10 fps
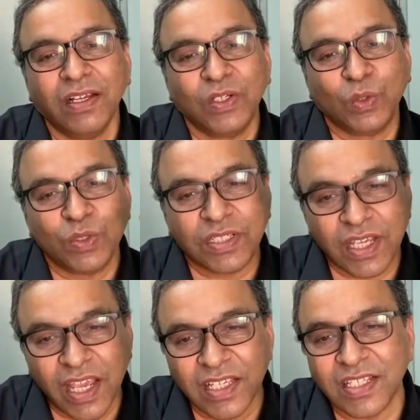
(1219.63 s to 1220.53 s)
To
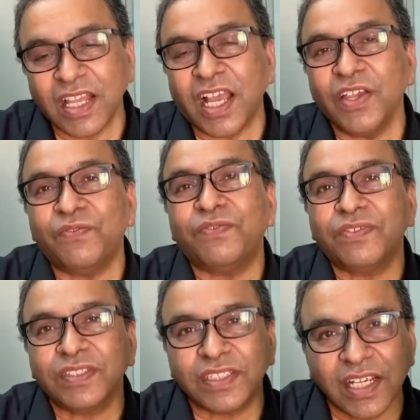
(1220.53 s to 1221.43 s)
change life,
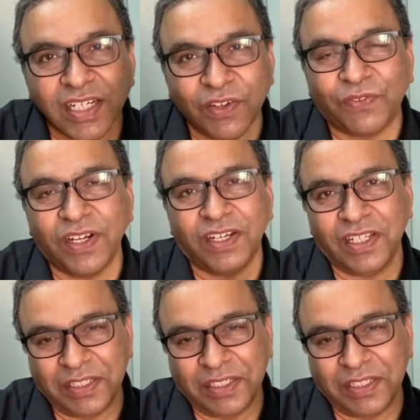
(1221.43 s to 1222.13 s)
think differently.